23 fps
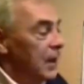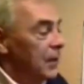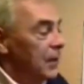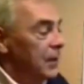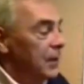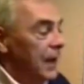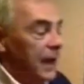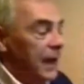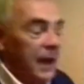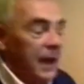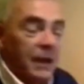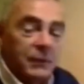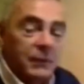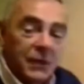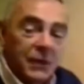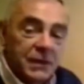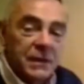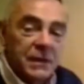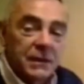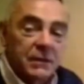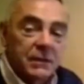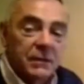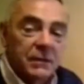Okay, I'm going
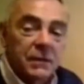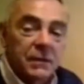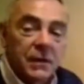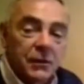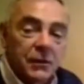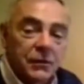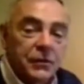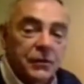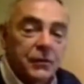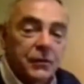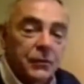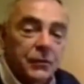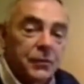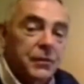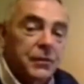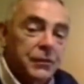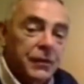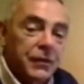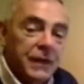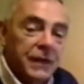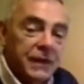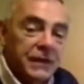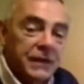to go through
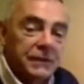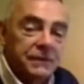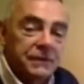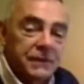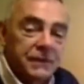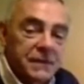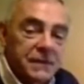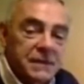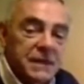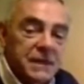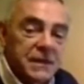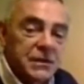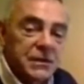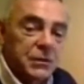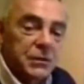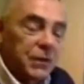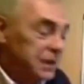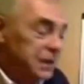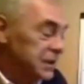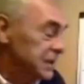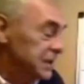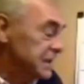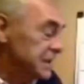three different
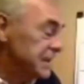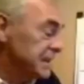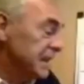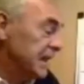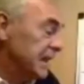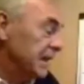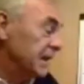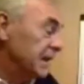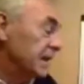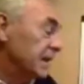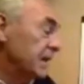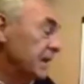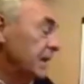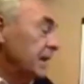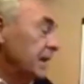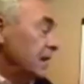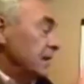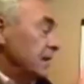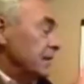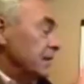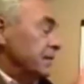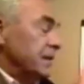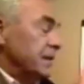situations here.
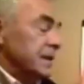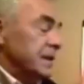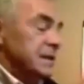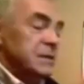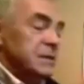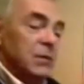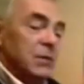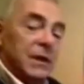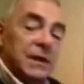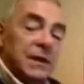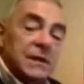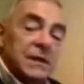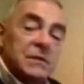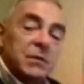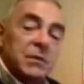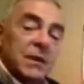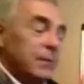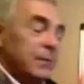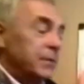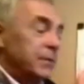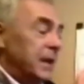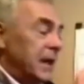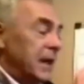The first one is
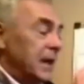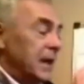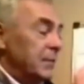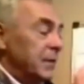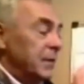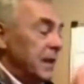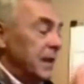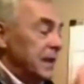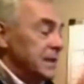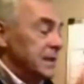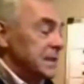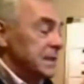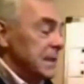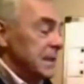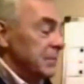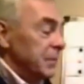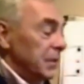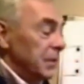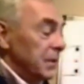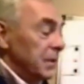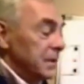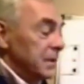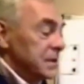when the player plays their
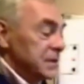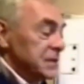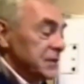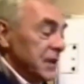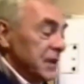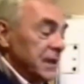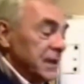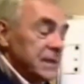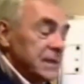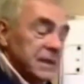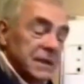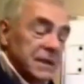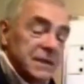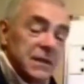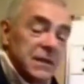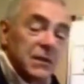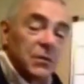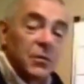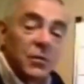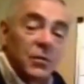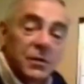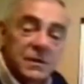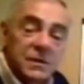ball straight into
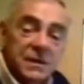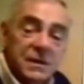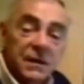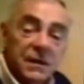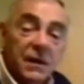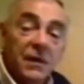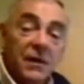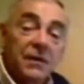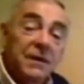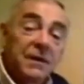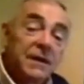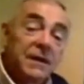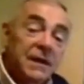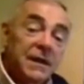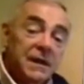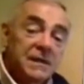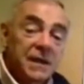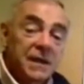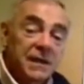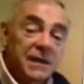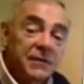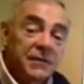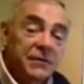the water on the near
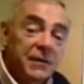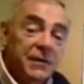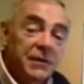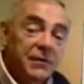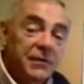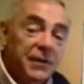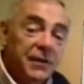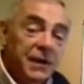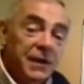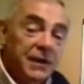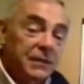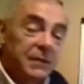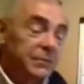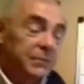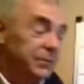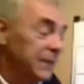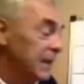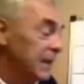side of the green.